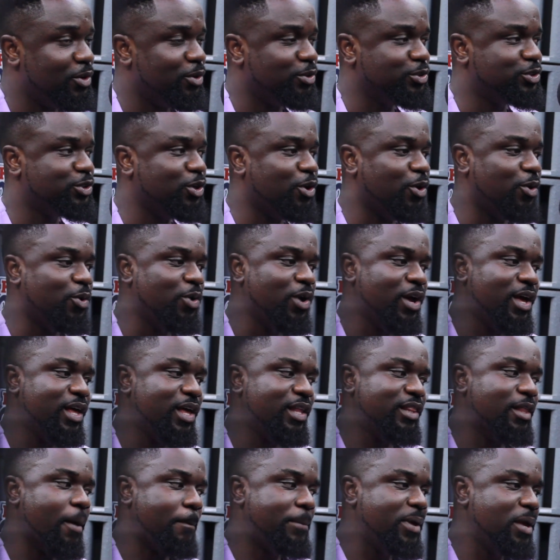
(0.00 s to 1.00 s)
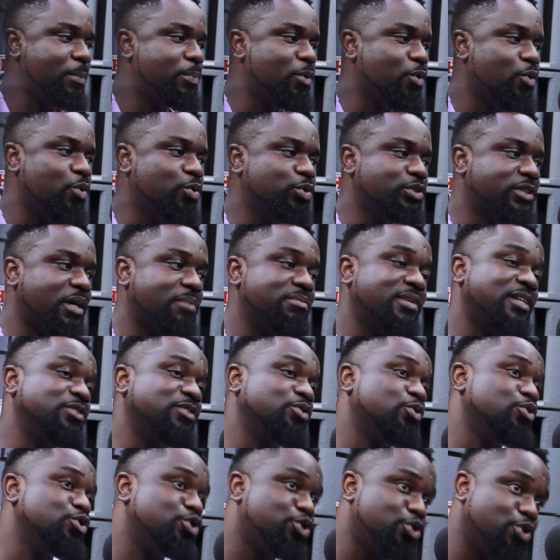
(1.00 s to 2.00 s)
So the people sometimes
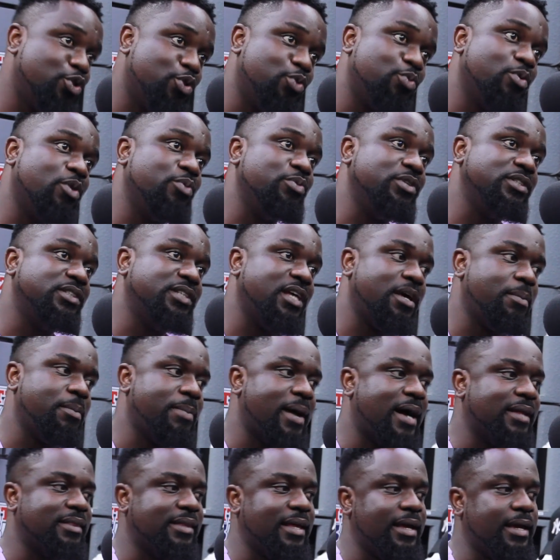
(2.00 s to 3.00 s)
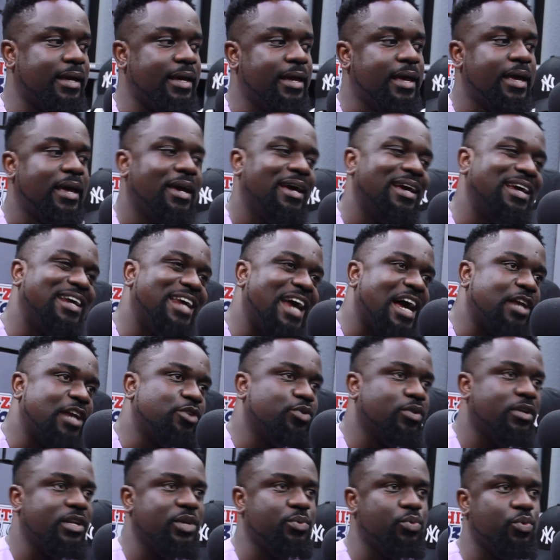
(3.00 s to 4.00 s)
control what we say, but I think
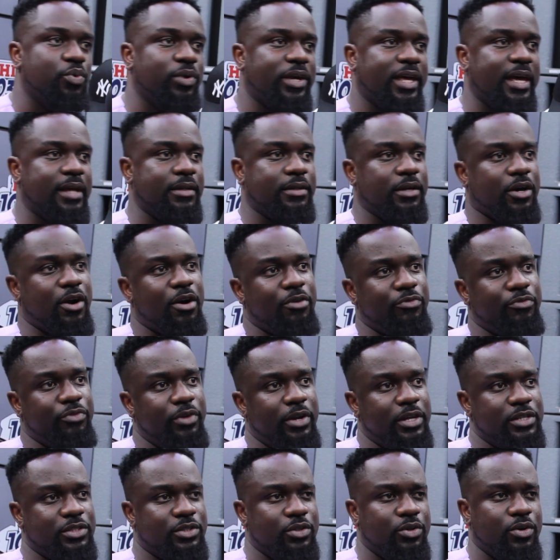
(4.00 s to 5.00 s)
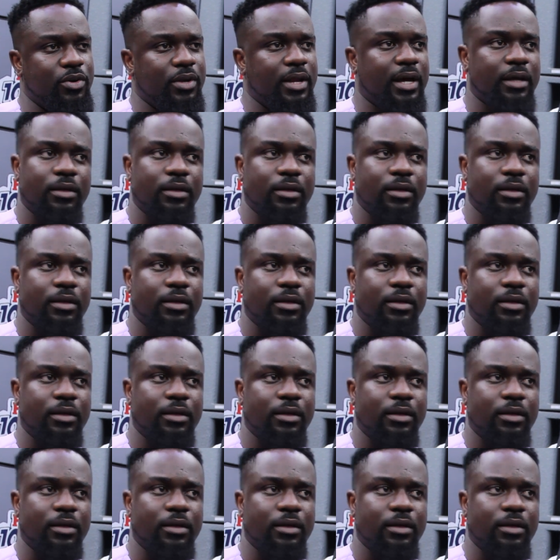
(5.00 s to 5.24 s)
gradually we will get the confidence to go